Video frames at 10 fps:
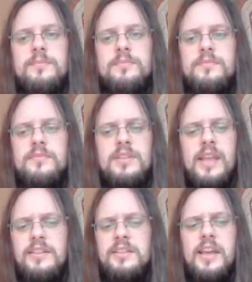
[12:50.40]
take
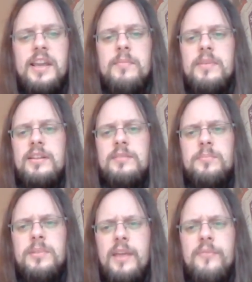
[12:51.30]
the game and
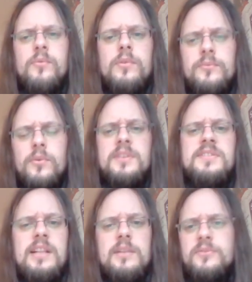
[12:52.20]
play through it for
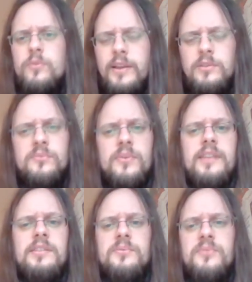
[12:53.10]
yourself. Try to find a
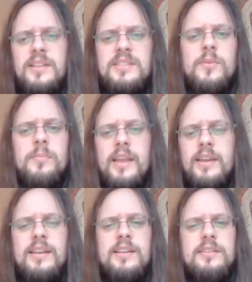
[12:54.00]
defense for black,
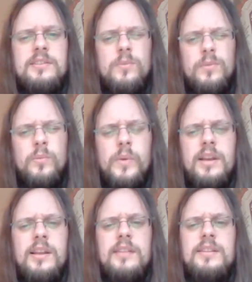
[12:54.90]
and you will really
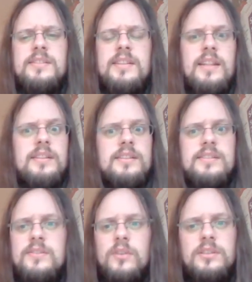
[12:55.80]
understand that it's
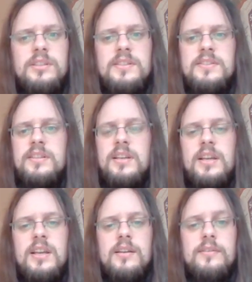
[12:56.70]
not that easy.
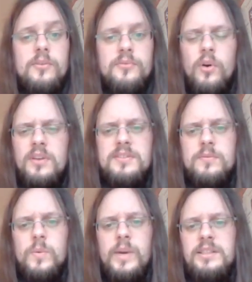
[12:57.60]
Of course,
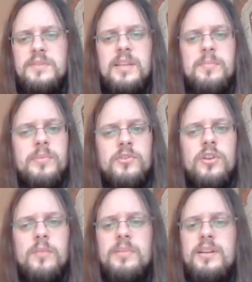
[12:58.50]
white gives up
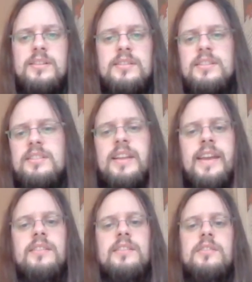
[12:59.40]
bishop, but the
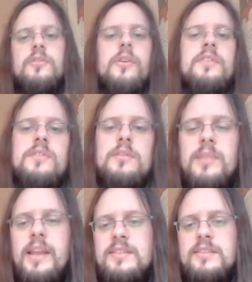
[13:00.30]
attack that occurs on
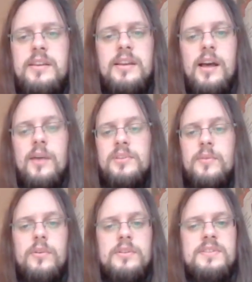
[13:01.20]
black's king
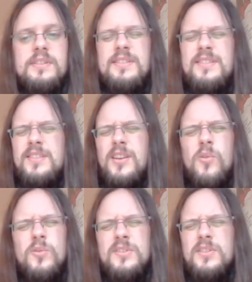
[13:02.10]
afterwards is so
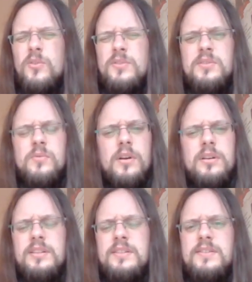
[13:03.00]
strong
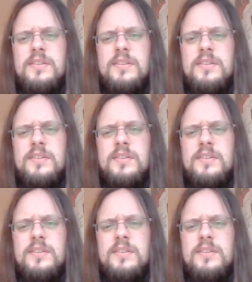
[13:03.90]
and so